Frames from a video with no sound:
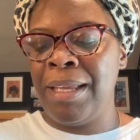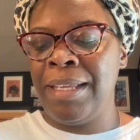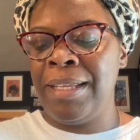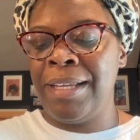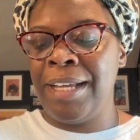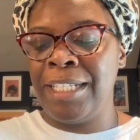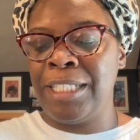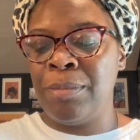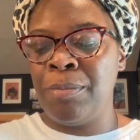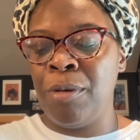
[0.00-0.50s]

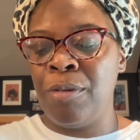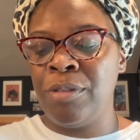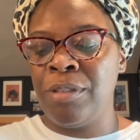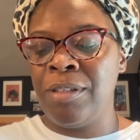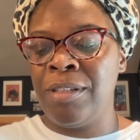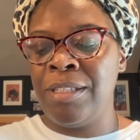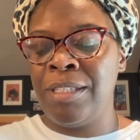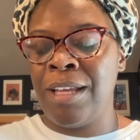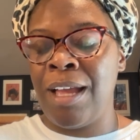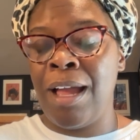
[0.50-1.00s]
Yes, most
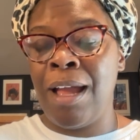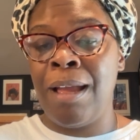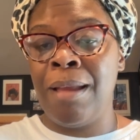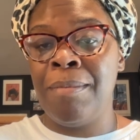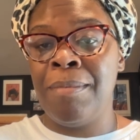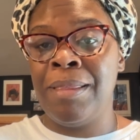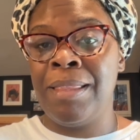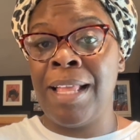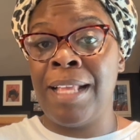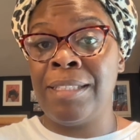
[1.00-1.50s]
of the
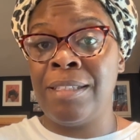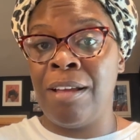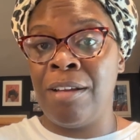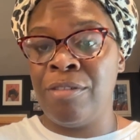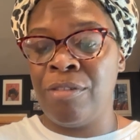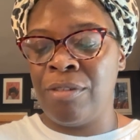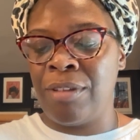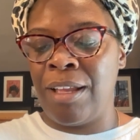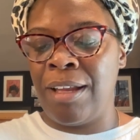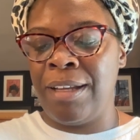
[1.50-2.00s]
time. That's
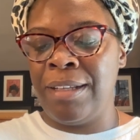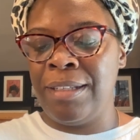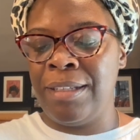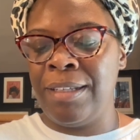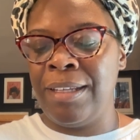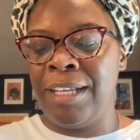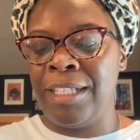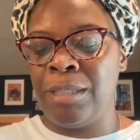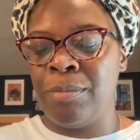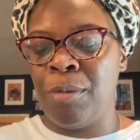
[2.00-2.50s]
underlined.
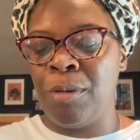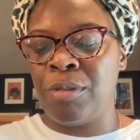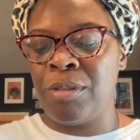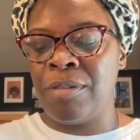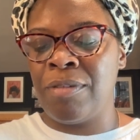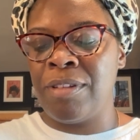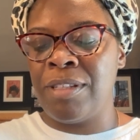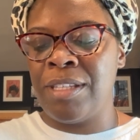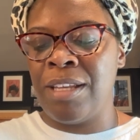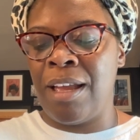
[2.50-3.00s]
Yes, most
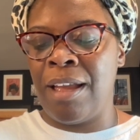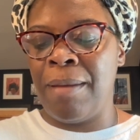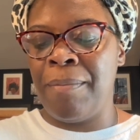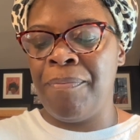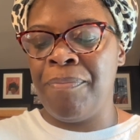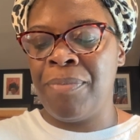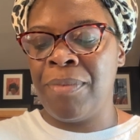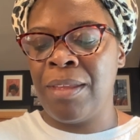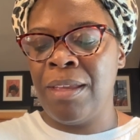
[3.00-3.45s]
of the time.